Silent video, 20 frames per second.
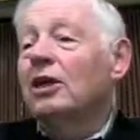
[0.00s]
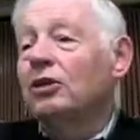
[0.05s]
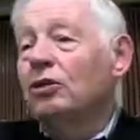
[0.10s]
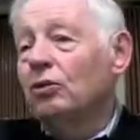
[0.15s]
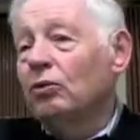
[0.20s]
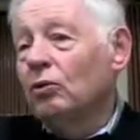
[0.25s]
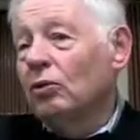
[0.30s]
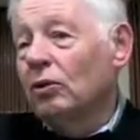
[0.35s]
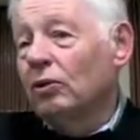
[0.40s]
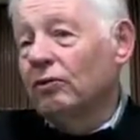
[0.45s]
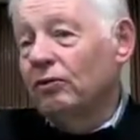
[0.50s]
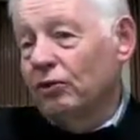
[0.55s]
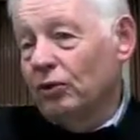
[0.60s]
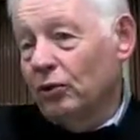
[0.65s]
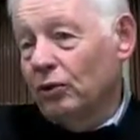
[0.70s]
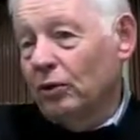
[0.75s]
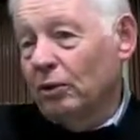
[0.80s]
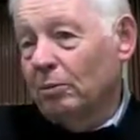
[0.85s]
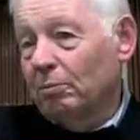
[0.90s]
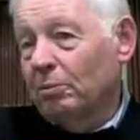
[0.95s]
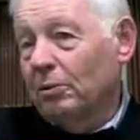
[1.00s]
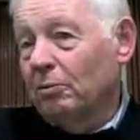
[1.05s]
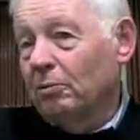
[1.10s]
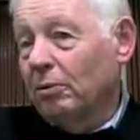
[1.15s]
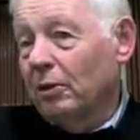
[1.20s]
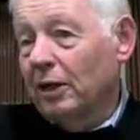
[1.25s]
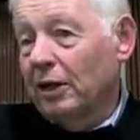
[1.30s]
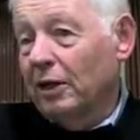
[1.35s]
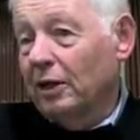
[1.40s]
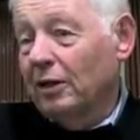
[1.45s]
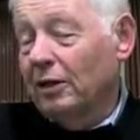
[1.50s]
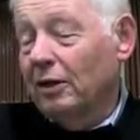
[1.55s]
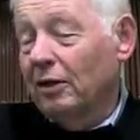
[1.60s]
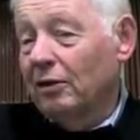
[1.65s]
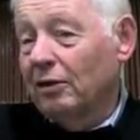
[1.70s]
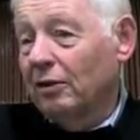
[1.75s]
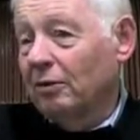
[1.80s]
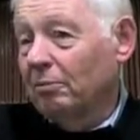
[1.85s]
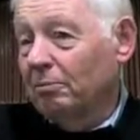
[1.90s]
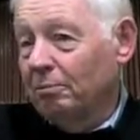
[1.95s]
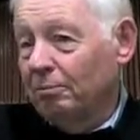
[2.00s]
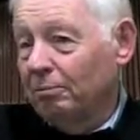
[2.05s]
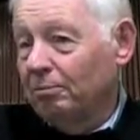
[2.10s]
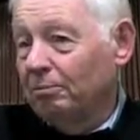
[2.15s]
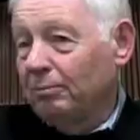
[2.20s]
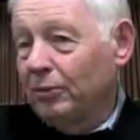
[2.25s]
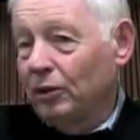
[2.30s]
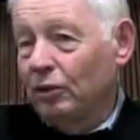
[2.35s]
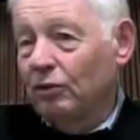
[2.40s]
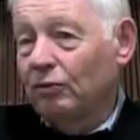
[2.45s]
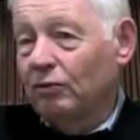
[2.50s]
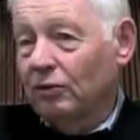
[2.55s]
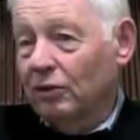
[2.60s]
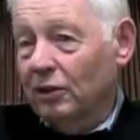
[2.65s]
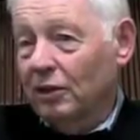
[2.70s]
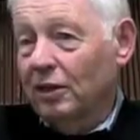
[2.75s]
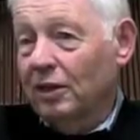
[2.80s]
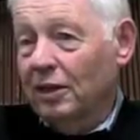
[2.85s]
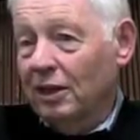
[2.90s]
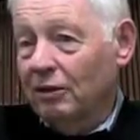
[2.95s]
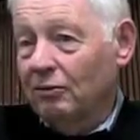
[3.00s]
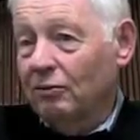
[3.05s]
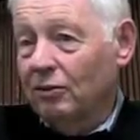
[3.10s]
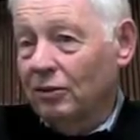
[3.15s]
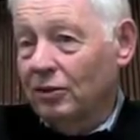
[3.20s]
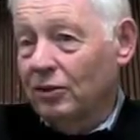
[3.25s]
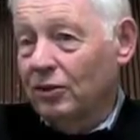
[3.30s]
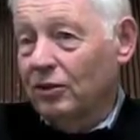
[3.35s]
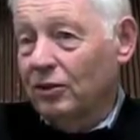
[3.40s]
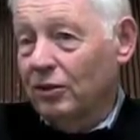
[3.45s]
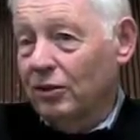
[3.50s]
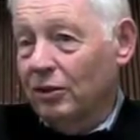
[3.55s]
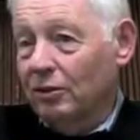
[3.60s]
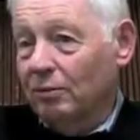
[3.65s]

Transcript: tour of Europe and play in the beautiful cathedrals in Europe.